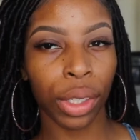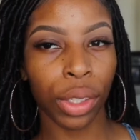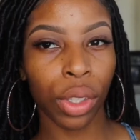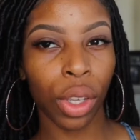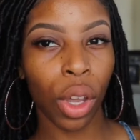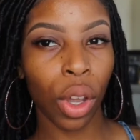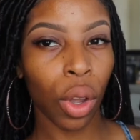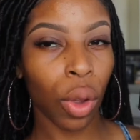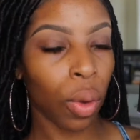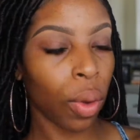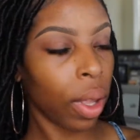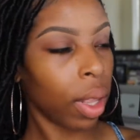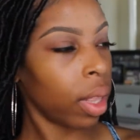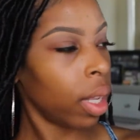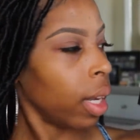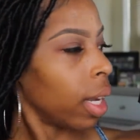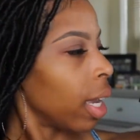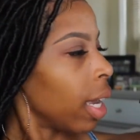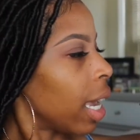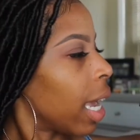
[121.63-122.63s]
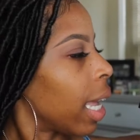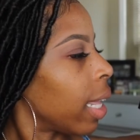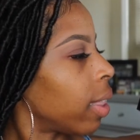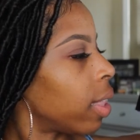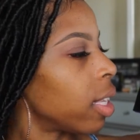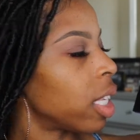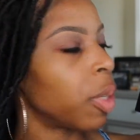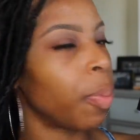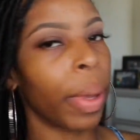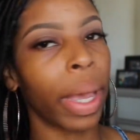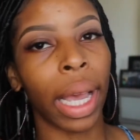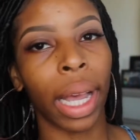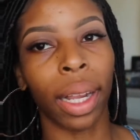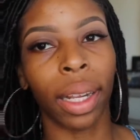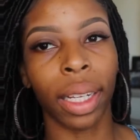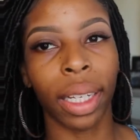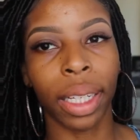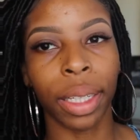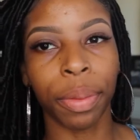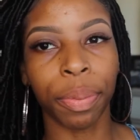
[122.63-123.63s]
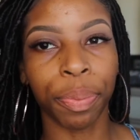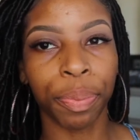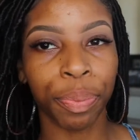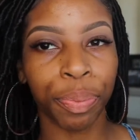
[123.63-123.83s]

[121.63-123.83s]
So looking at this palette,